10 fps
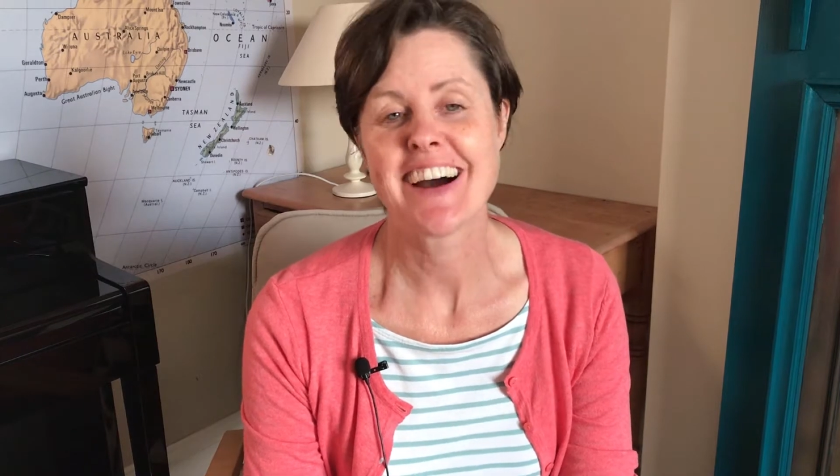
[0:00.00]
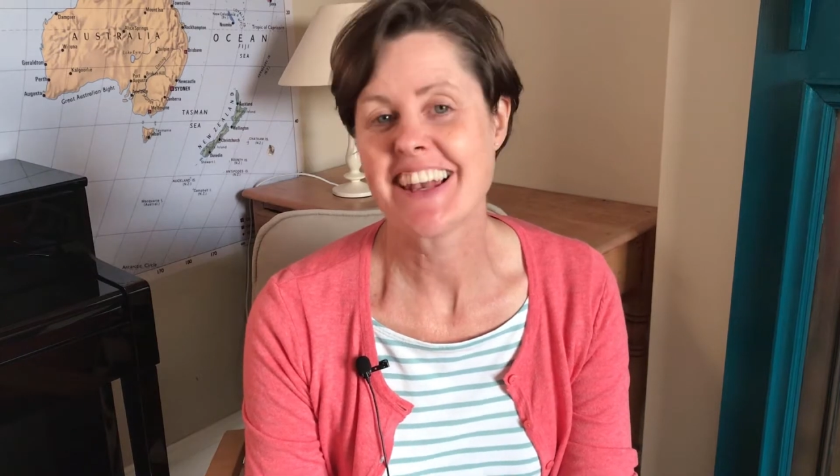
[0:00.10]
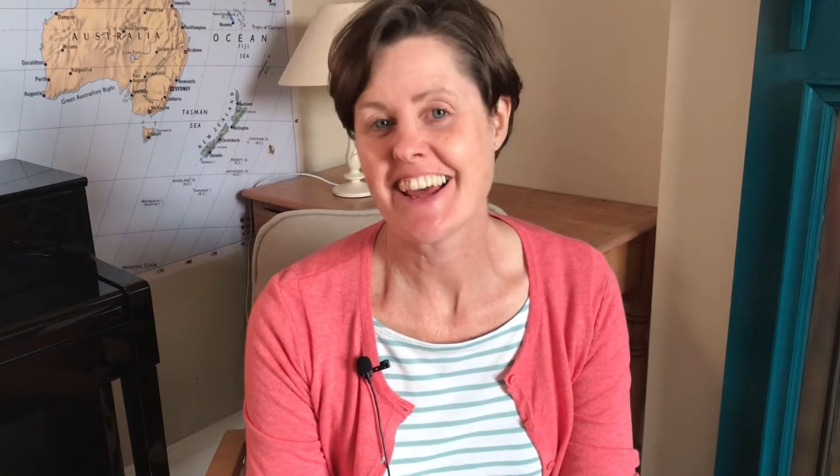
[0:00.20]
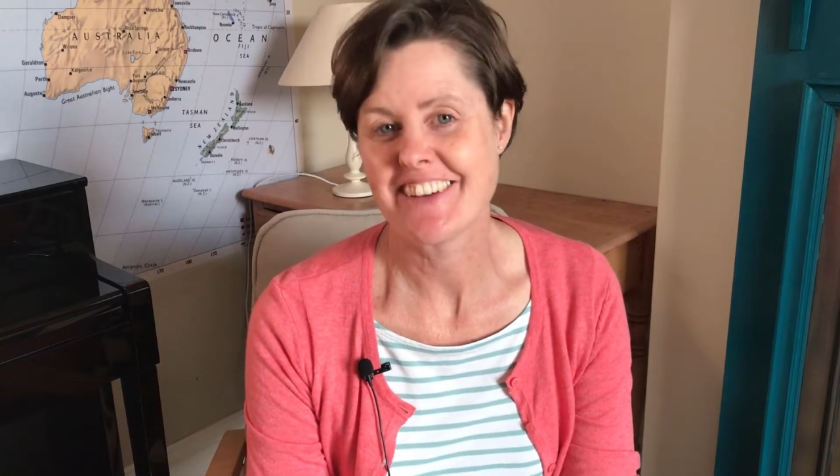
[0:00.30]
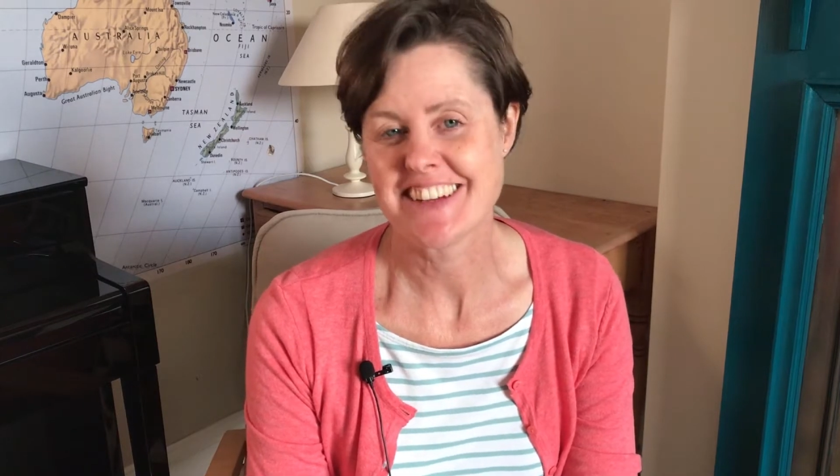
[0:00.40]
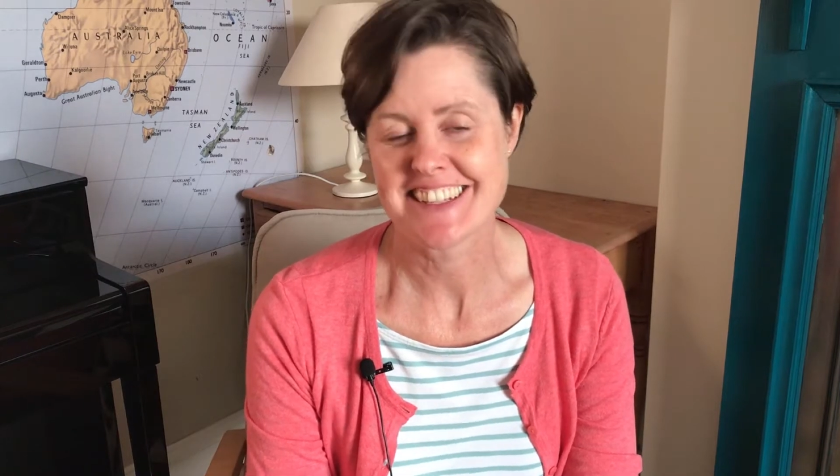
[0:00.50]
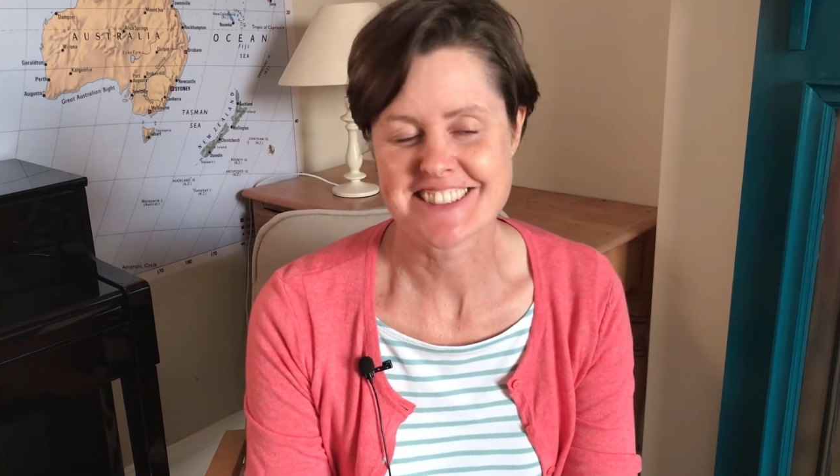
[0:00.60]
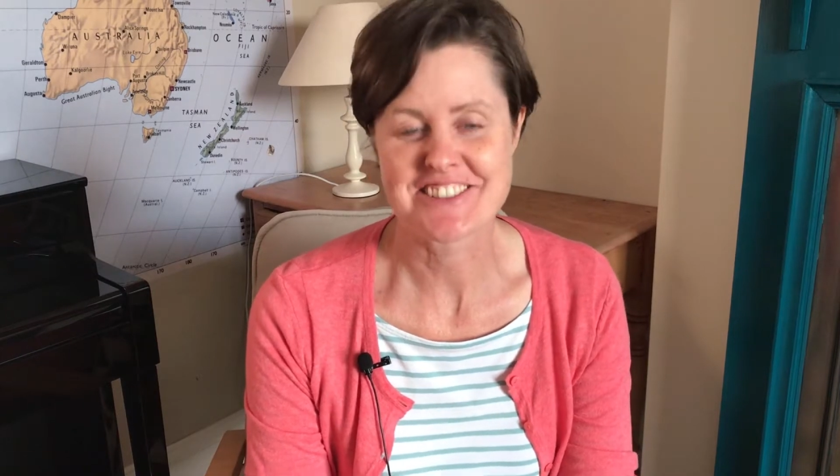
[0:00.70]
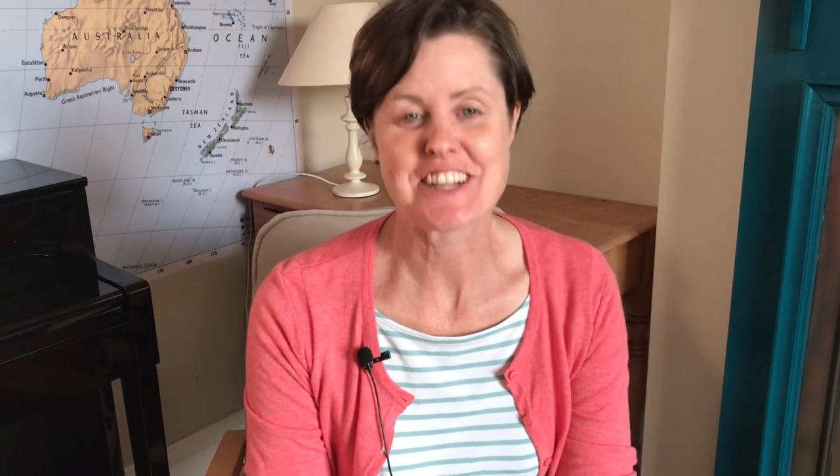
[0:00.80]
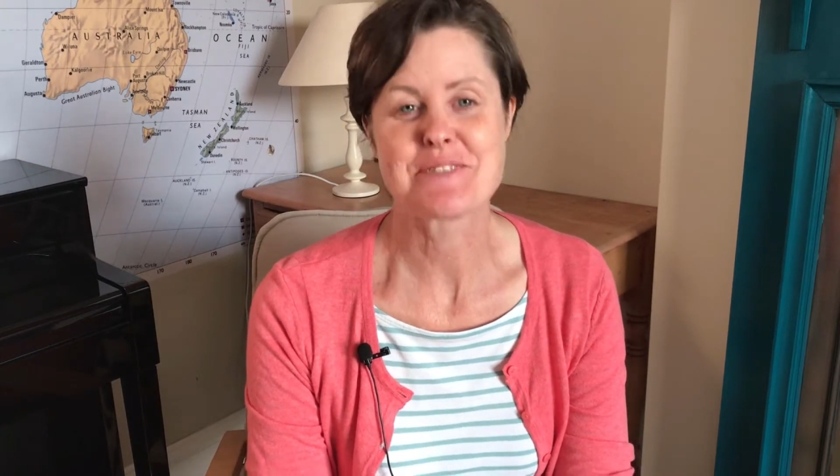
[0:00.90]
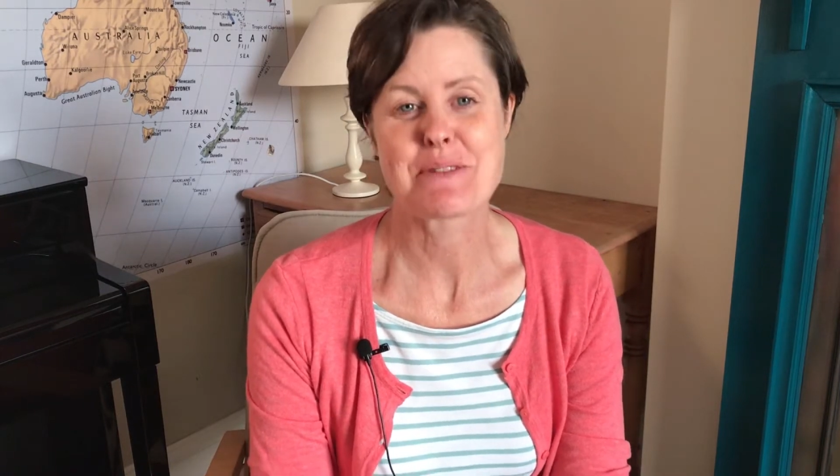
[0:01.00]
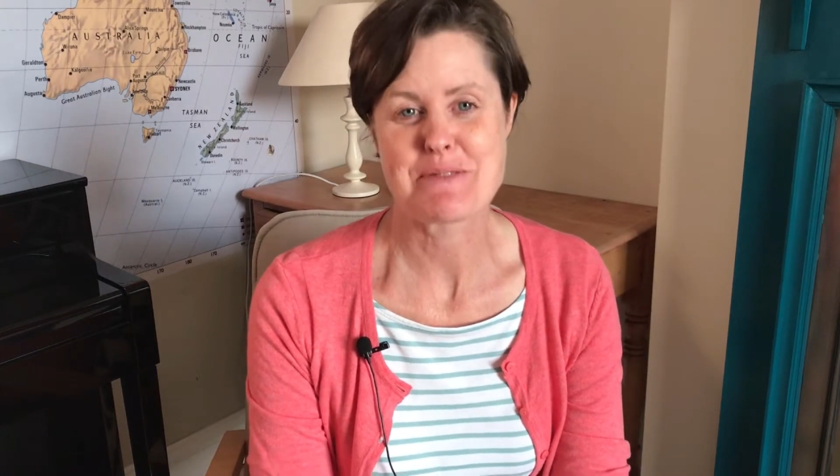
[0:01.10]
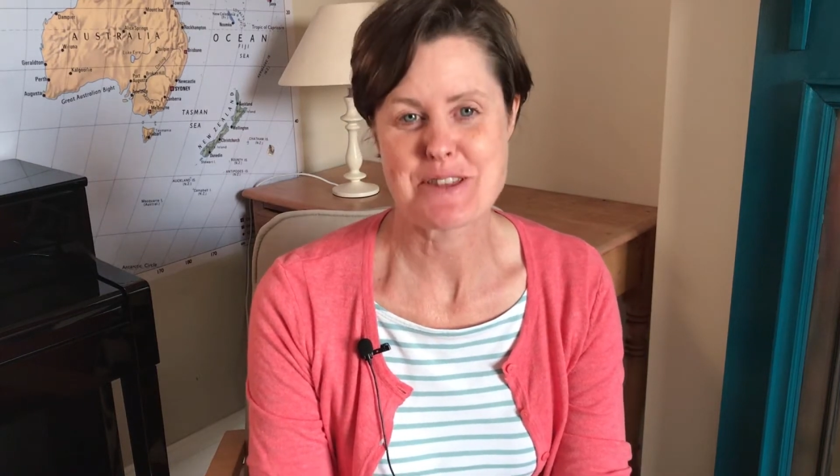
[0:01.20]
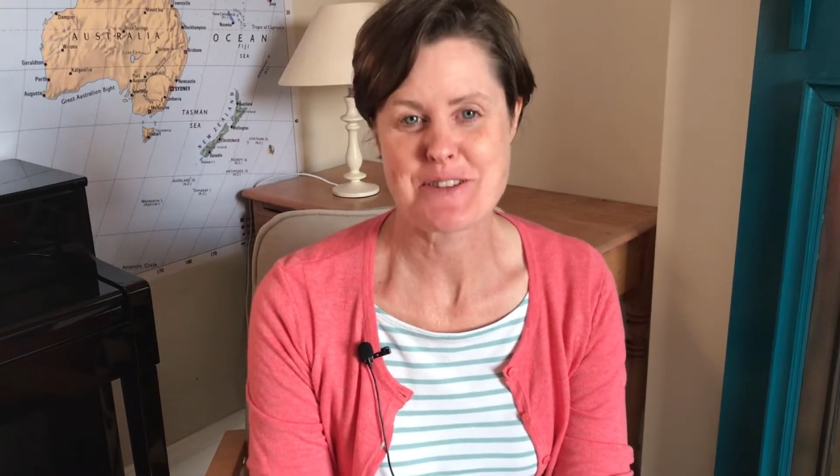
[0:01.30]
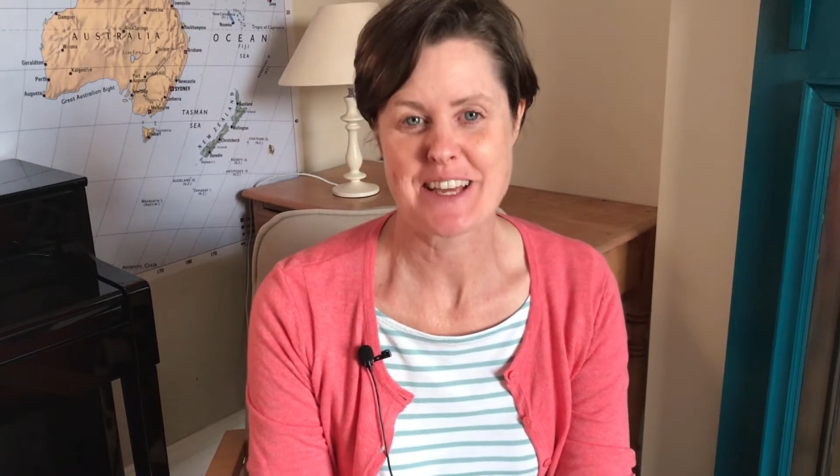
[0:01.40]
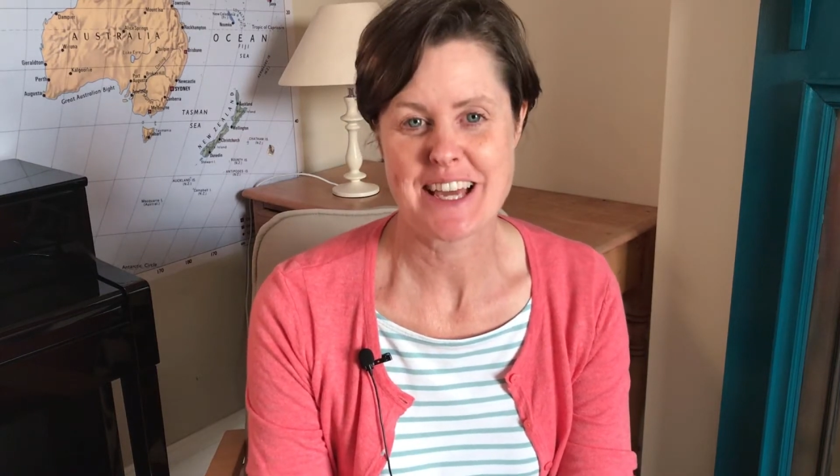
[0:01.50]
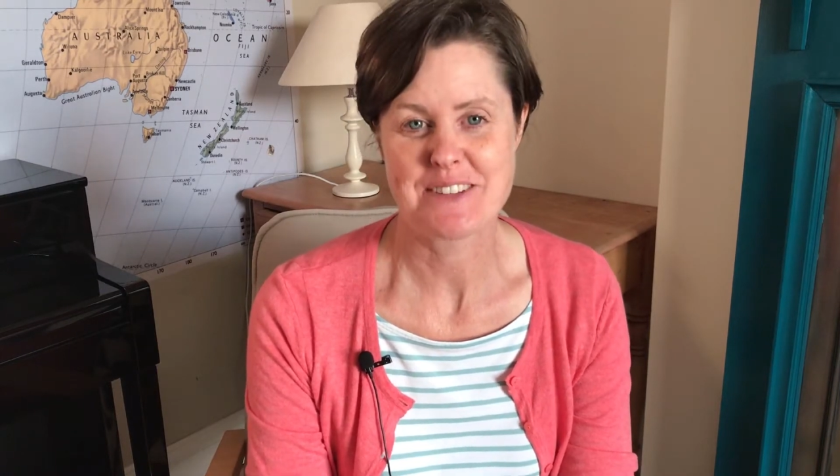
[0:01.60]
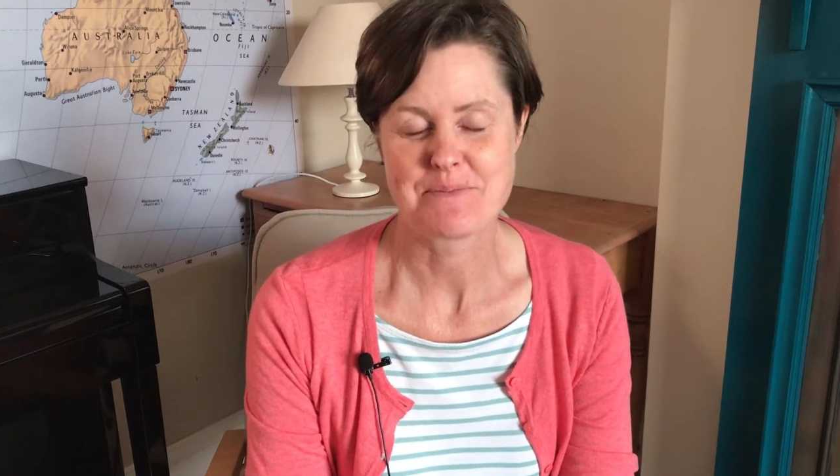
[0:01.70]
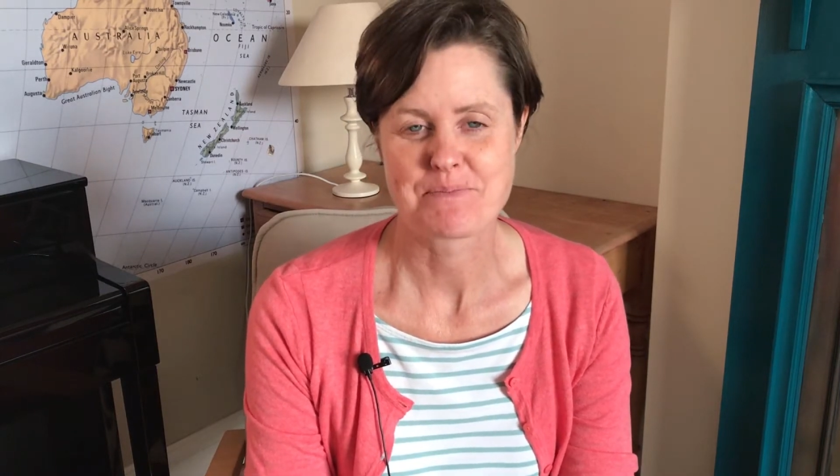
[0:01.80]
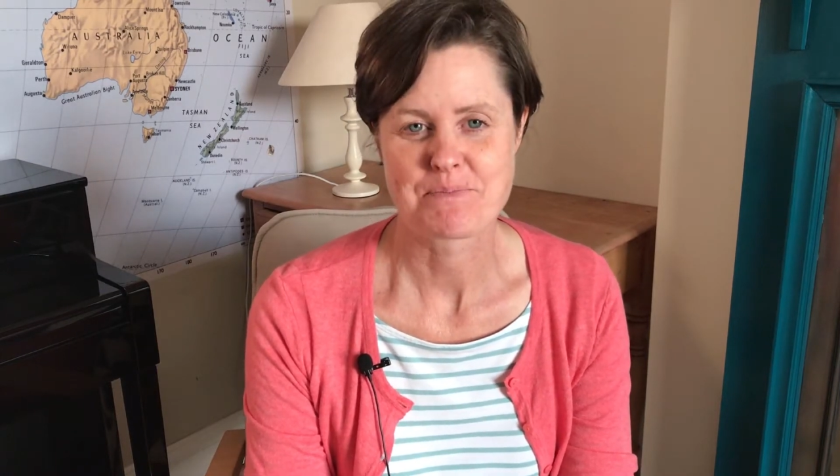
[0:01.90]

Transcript: hello, and it's great to be with you again.